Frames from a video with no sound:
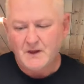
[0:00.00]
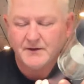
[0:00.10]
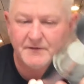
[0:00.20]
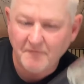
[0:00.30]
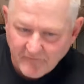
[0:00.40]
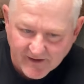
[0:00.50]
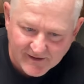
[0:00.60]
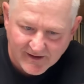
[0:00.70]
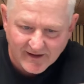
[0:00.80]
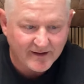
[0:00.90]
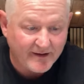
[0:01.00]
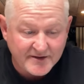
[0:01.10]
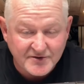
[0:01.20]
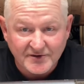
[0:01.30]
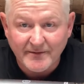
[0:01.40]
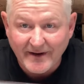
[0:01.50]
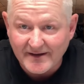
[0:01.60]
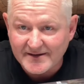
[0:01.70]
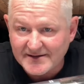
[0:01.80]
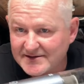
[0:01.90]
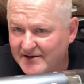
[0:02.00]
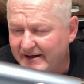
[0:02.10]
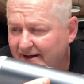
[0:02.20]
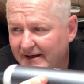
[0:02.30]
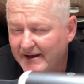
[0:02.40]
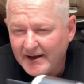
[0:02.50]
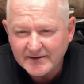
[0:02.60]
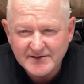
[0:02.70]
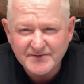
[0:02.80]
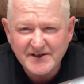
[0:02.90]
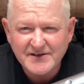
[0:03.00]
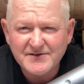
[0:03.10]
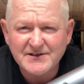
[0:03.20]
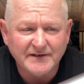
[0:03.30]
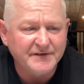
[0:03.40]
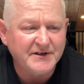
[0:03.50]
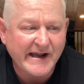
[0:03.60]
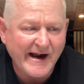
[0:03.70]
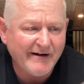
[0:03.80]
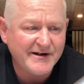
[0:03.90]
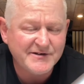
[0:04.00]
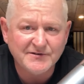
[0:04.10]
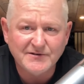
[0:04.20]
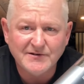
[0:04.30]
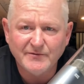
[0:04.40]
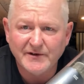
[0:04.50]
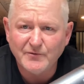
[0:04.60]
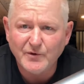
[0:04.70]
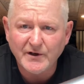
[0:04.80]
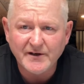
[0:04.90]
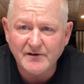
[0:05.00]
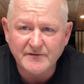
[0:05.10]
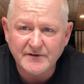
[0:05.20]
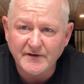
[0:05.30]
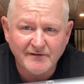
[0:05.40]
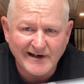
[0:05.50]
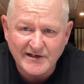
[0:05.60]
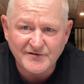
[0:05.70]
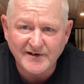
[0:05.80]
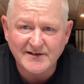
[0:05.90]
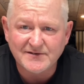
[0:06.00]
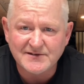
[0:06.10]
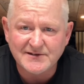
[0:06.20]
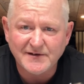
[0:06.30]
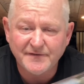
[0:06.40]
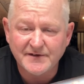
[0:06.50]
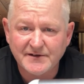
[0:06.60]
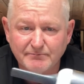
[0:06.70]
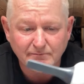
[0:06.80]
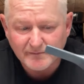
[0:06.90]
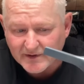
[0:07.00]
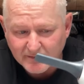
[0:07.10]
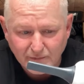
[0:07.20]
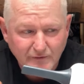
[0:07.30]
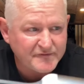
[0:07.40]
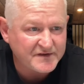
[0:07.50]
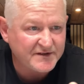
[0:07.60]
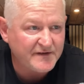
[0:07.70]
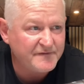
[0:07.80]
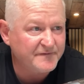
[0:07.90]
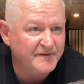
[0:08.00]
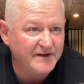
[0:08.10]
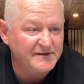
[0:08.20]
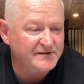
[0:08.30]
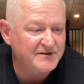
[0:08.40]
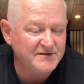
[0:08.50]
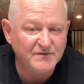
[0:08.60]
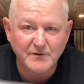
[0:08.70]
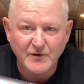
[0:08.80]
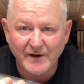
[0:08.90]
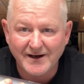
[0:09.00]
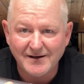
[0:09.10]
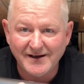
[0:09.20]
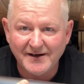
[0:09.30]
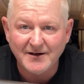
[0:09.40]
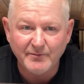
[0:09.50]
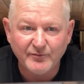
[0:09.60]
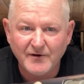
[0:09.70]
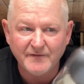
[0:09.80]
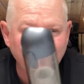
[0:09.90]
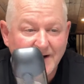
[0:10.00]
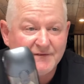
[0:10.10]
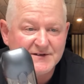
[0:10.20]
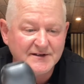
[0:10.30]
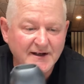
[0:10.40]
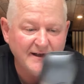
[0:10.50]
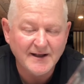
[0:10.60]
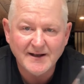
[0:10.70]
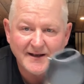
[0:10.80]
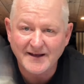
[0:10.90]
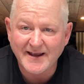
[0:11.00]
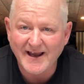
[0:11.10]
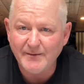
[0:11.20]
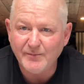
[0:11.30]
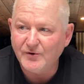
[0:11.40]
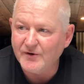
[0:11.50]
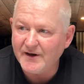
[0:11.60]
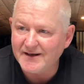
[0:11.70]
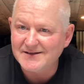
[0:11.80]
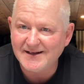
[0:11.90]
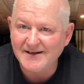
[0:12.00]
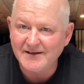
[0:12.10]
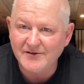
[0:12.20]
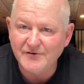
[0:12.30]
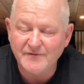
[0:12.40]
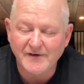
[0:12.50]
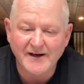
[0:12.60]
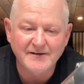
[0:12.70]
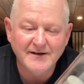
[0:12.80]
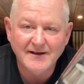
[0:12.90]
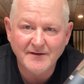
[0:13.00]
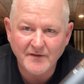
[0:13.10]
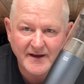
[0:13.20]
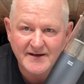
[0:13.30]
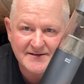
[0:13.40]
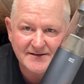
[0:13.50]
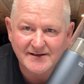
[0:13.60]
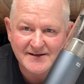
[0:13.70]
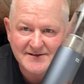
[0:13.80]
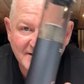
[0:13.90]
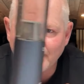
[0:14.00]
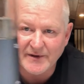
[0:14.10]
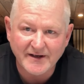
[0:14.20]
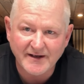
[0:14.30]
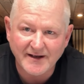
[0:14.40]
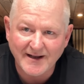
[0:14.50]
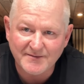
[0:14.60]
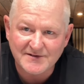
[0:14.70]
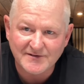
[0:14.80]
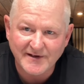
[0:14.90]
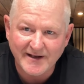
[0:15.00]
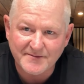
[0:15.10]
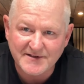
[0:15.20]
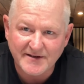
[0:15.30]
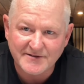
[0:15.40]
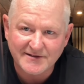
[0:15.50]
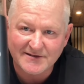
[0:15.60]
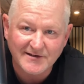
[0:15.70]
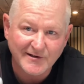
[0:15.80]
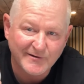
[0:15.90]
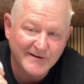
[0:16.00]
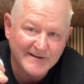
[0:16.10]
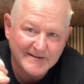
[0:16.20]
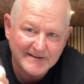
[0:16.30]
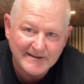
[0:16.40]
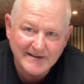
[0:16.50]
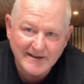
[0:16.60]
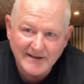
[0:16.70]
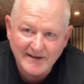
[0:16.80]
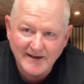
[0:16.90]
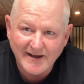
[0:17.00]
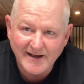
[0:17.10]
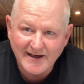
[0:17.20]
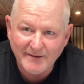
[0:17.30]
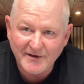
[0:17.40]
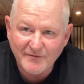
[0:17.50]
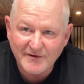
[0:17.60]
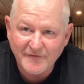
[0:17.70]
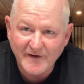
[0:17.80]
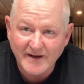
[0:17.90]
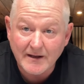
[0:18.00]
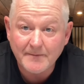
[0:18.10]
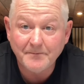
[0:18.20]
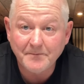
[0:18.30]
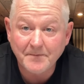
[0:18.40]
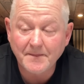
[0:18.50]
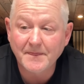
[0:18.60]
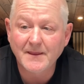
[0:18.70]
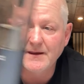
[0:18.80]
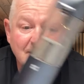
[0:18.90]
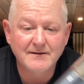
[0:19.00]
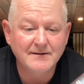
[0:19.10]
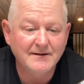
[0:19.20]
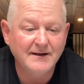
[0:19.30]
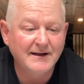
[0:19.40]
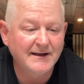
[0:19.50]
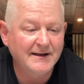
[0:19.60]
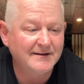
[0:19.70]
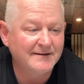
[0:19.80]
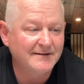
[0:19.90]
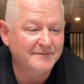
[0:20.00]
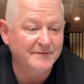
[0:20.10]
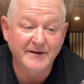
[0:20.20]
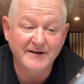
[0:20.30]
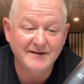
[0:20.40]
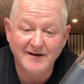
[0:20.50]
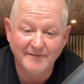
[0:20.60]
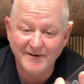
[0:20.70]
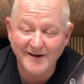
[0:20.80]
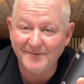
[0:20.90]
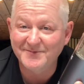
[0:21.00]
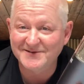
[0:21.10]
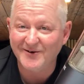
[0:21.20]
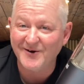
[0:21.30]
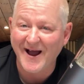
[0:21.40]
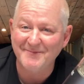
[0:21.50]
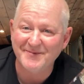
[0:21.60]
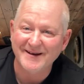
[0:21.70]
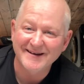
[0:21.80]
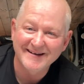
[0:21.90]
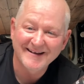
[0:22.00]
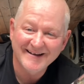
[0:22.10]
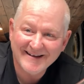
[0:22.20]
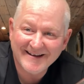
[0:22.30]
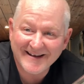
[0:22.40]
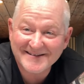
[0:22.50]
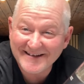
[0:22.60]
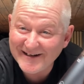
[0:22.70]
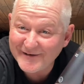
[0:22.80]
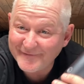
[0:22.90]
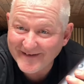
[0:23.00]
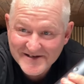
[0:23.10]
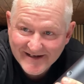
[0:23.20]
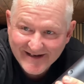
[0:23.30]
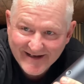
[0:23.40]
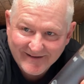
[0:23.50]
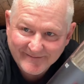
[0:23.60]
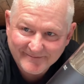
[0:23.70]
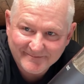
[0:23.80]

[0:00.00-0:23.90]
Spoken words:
The other thing I enjoy about this is like just when you're doing stuff in your garage or when you're working on your electrics or stuff, and you move stuff and you just want a quick clean up rather than having to get the cable extended hoover out, this is going to be an absolute game changer. So let me know what you think. For me, I'm so happy. It's the little things that count.